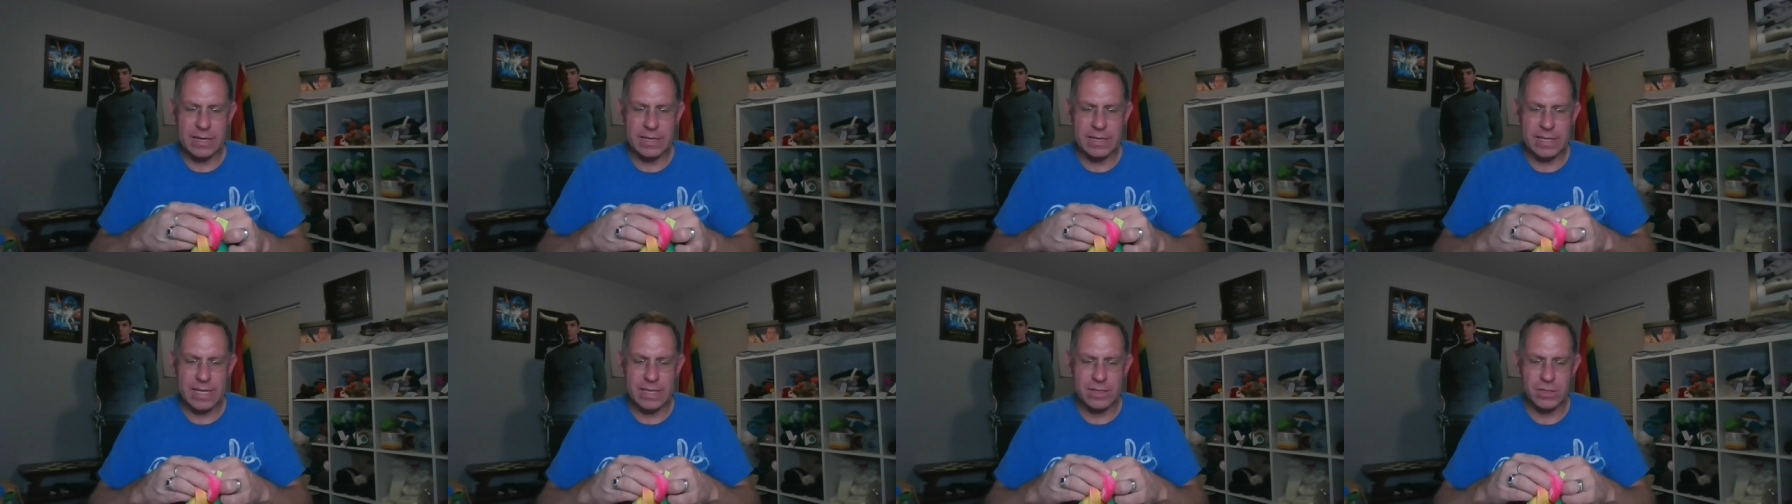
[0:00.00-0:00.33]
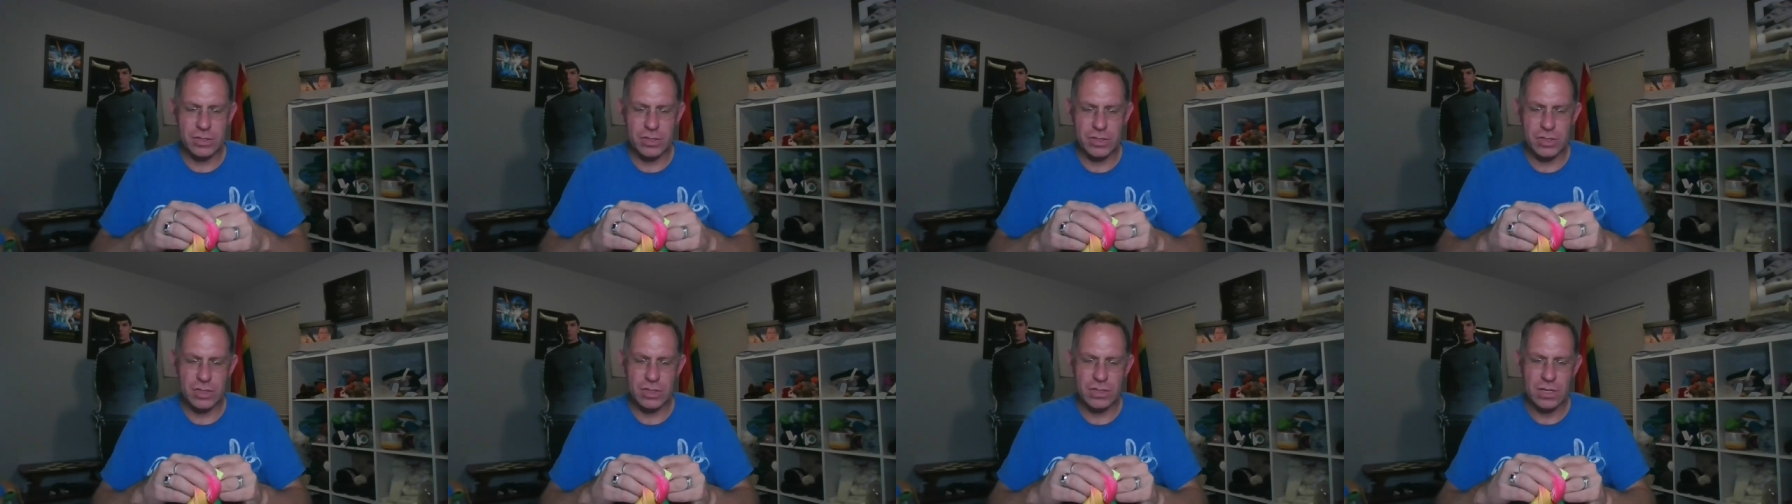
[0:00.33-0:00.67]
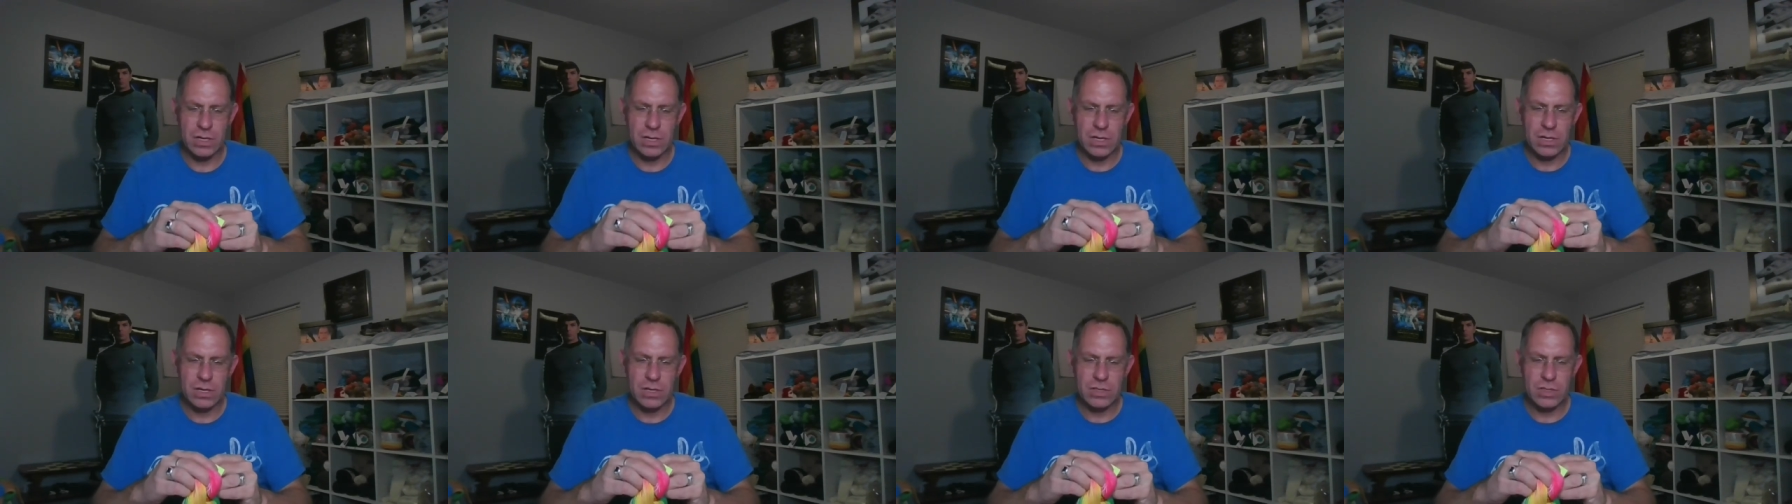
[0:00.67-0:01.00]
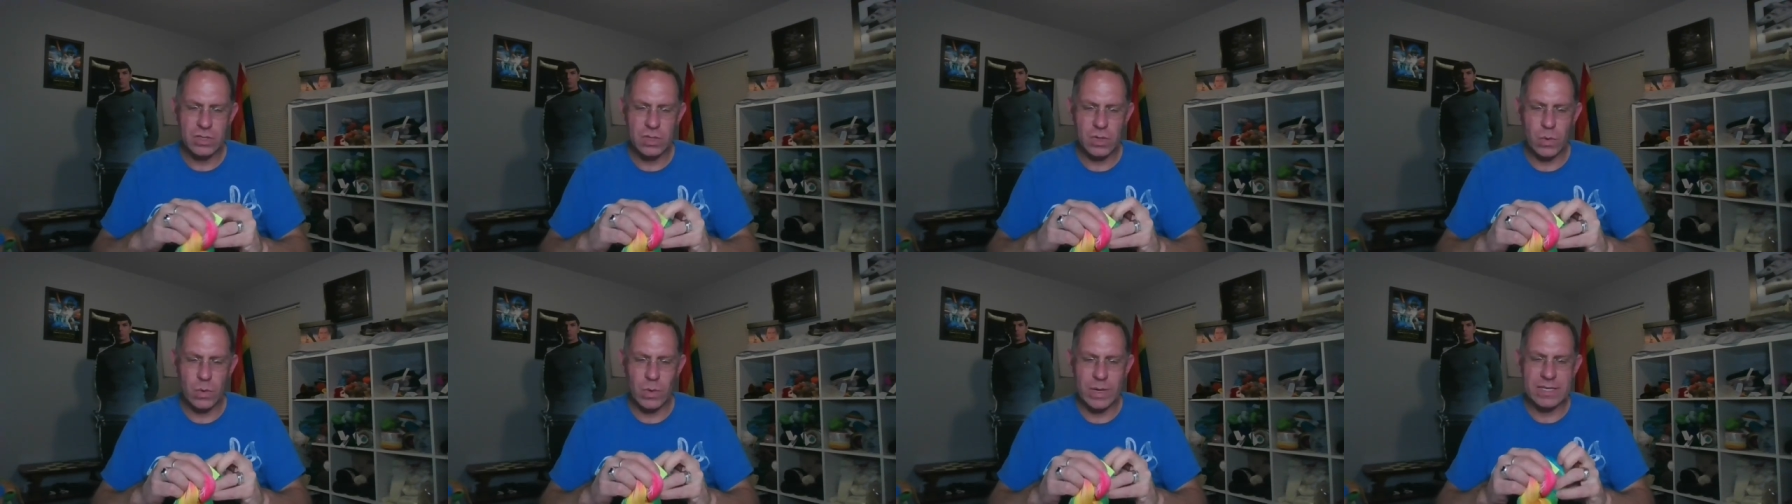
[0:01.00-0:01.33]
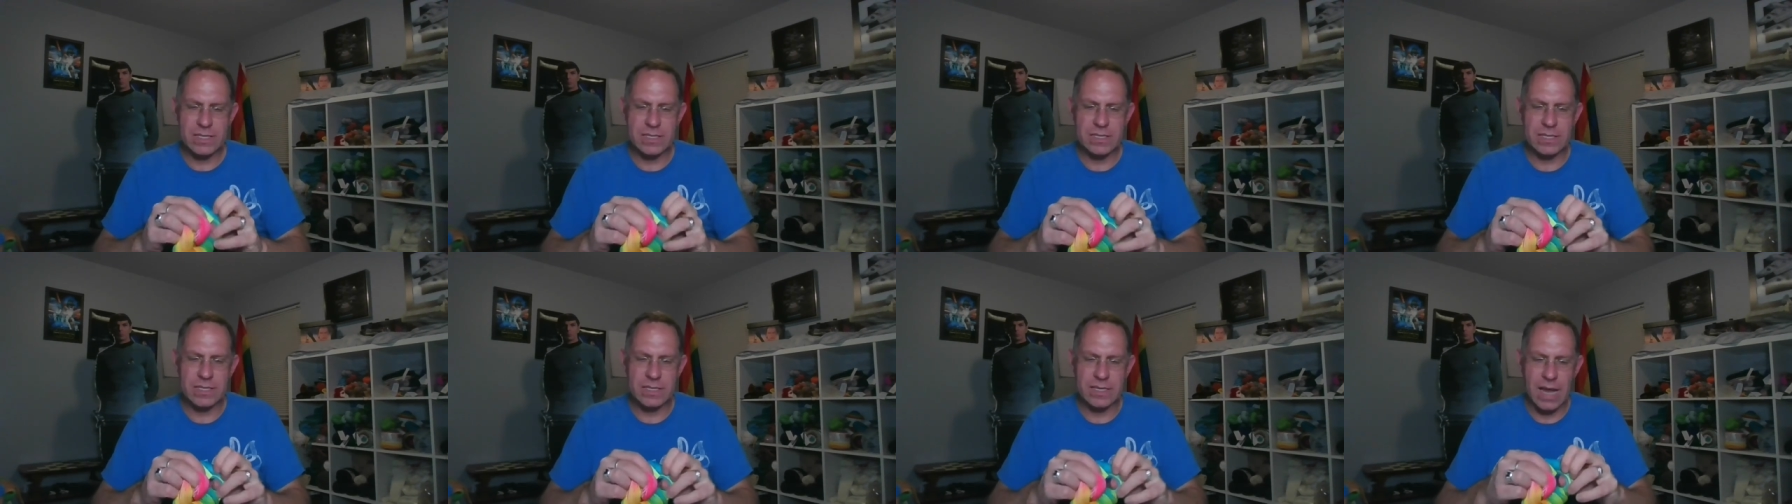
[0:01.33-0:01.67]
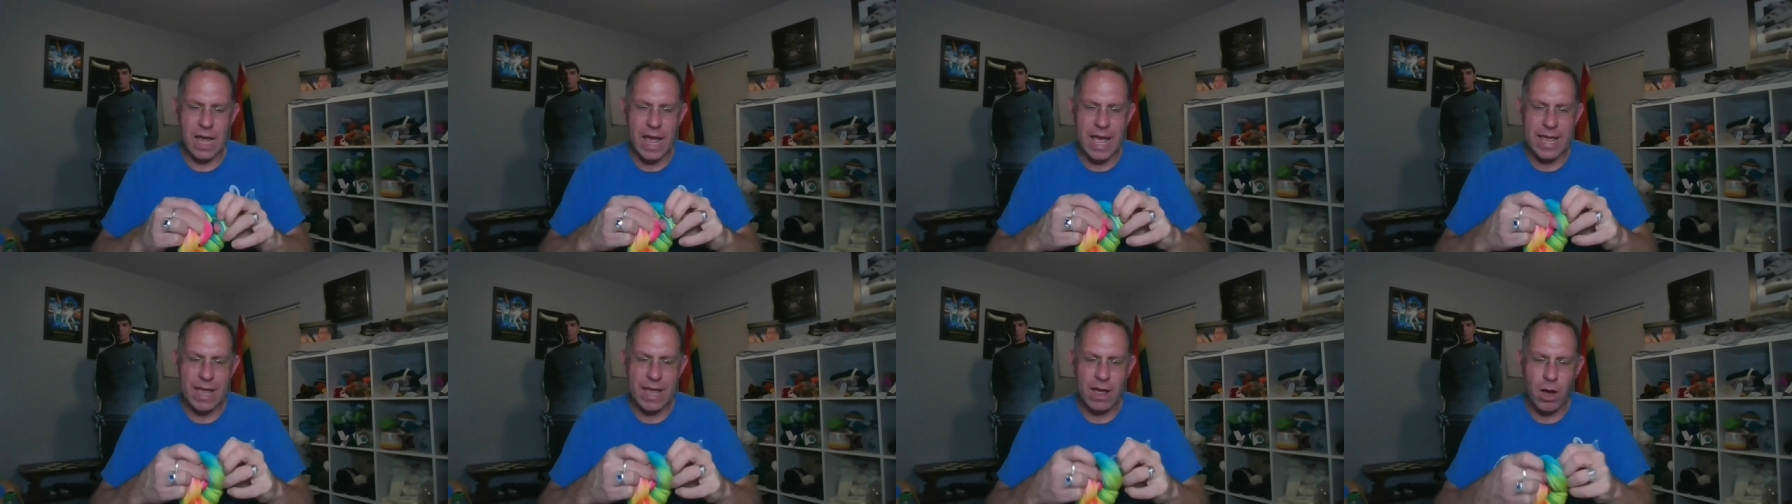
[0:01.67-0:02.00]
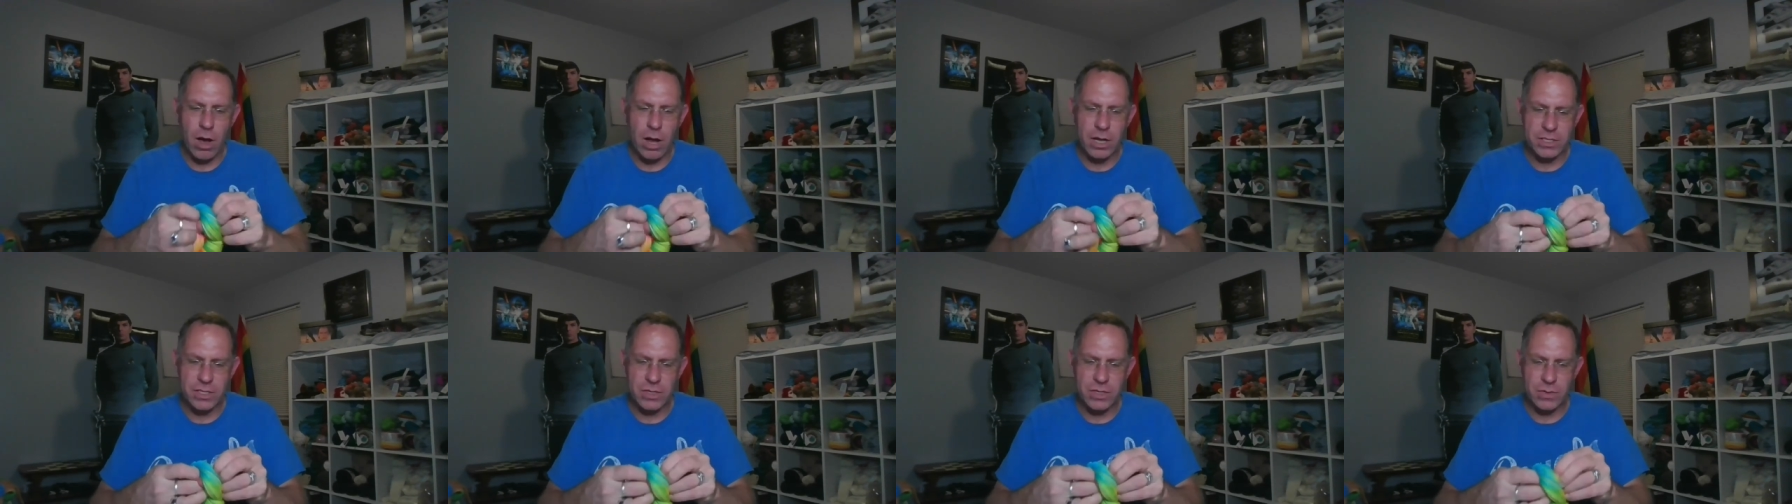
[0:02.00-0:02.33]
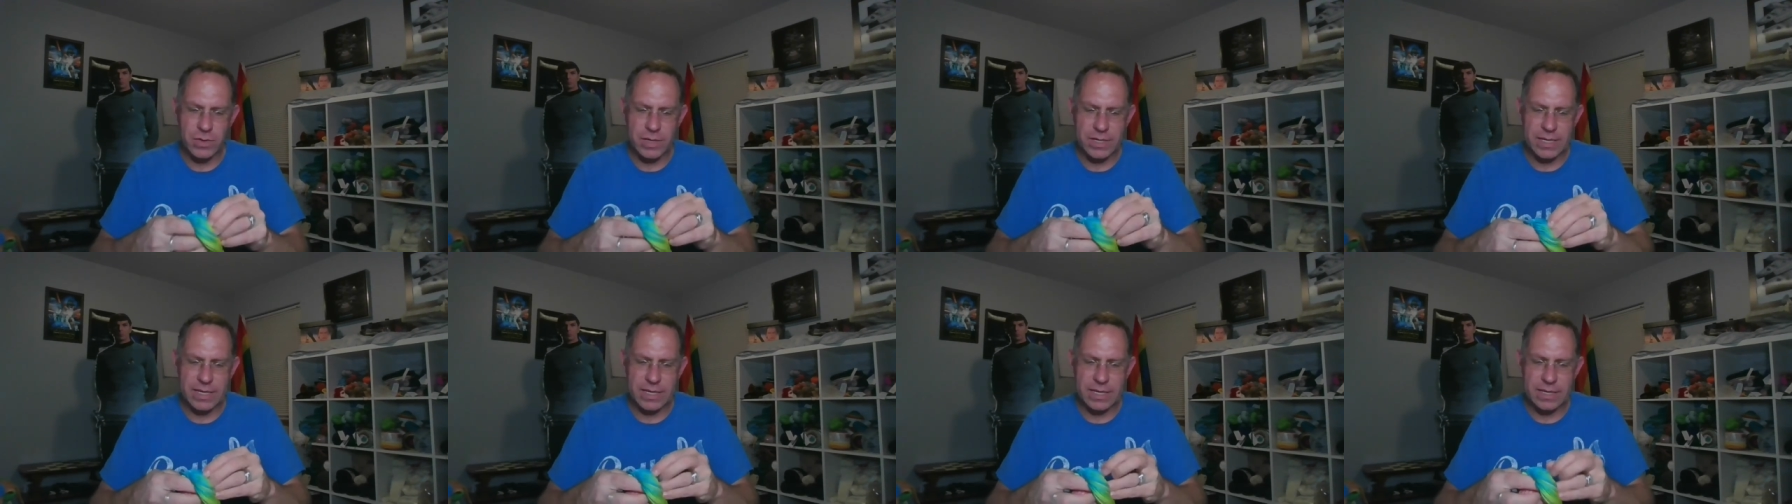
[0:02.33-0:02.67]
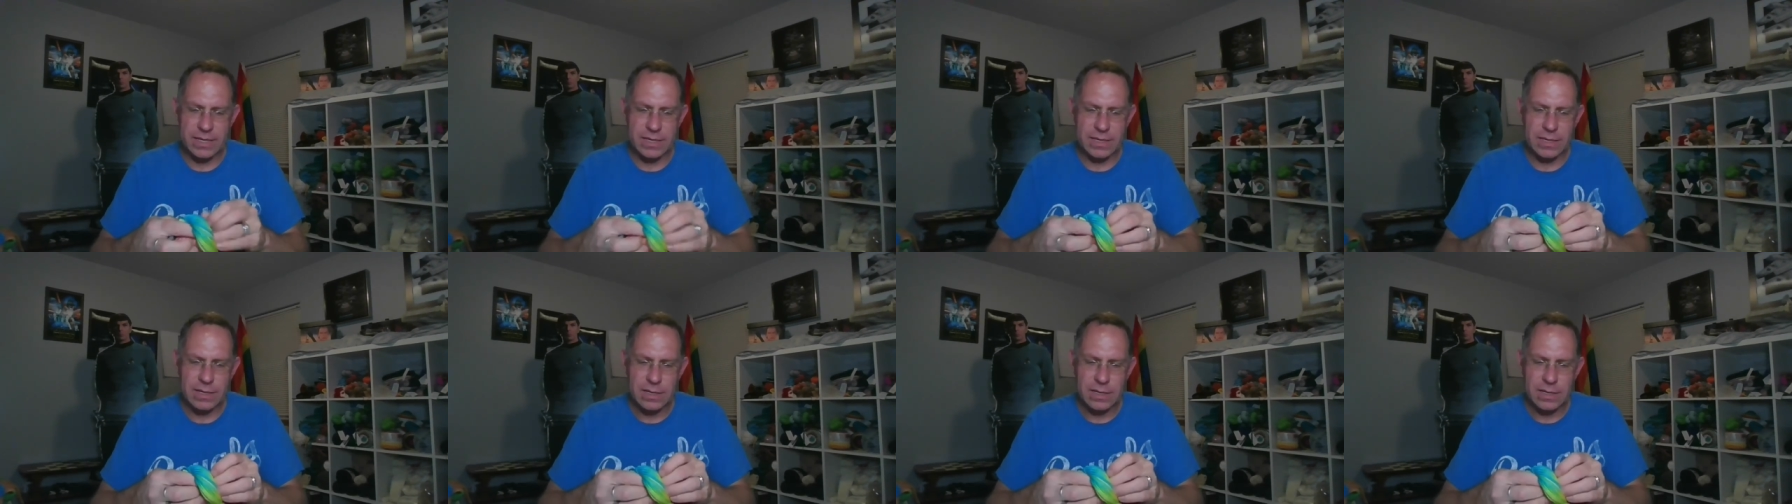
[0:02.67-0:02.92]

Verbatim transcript: and then just squeezed the dye onto it in